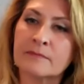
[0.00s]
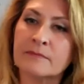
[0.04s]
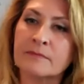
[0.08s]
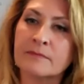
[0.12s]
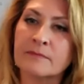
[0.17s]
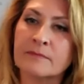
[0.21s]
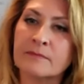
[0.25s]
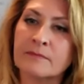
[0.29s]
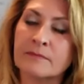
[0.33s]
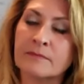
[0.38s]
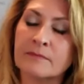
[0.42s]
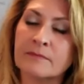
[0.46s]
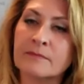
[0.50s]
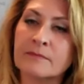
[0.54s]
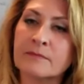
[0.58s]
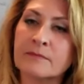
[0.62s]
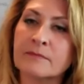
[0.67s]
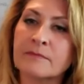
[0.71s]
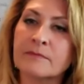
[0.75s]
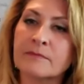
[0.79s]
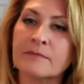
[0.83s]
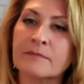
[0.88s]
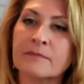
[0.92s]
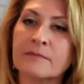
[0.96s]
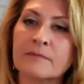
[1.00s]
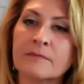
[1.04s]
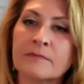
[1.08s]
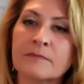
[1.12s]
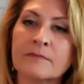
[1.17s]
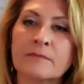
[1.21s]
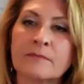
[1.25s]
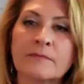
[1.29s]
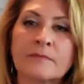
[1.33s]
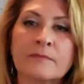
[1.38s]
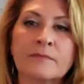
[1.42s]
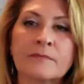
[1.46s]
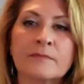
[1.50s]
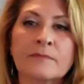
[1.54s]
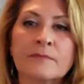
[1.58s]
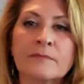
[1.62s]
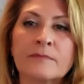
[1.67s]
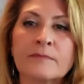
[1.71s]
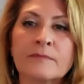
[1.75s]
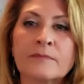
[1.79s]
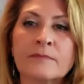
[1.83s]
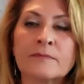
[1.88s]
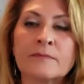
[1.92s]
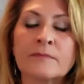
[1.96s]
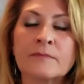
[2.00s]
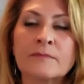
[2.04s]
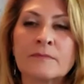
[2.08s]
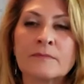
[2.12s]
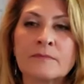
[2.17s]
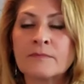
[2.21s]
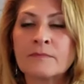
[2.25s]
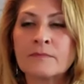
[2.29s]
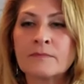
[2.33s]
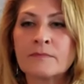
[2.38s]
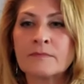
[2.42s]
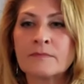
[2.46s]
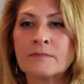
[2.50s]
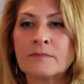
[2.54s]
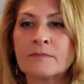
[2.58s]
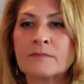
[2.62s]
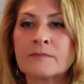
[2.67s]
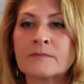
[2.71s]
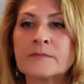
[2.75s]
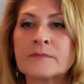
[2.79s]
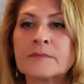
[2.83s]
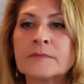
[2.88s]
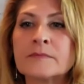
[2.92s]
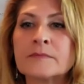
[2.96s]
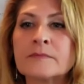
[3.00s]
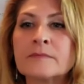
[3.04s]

(not speaking)